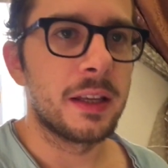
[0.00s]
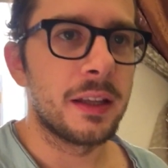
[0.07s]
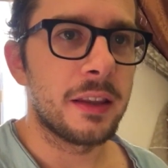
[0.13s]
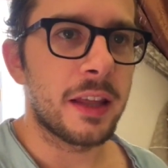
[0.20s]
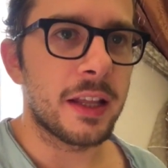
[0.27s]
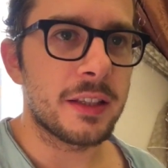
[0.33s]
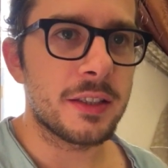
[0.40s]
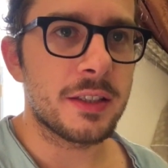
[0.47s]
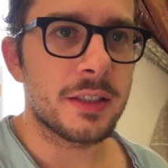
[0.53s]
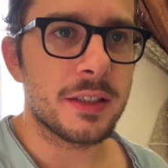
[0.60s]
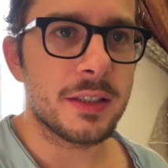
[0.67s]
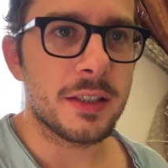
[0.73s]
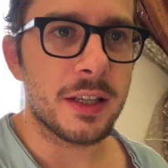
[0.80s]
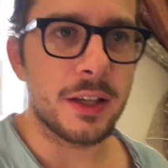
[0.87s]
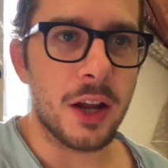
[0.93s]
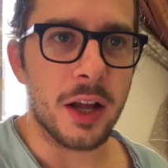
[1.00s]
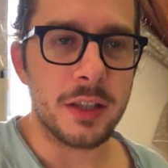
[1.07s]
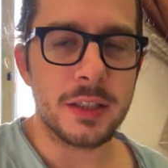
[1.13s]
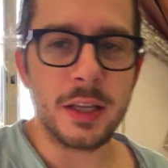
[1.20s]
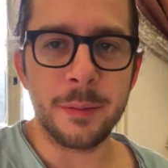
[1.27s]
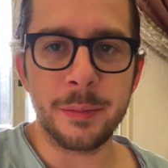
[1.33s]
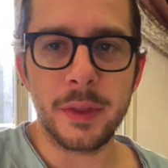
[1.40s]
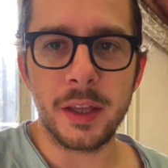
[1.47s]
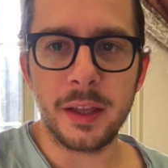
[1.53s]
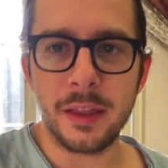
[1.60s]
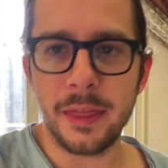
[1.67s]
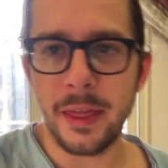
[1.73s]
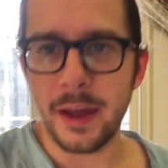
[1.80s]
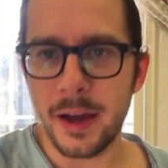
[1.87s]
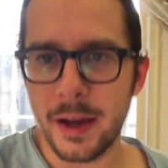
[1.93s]
that's not something
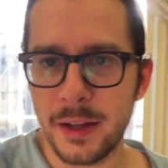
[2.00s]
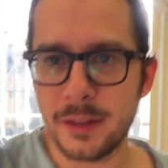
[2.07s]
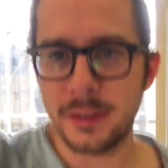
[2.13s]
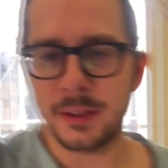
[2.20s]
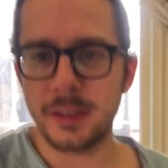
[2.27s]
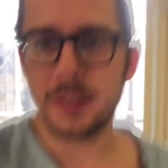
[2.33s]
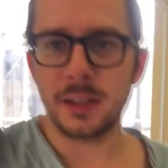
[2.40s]
that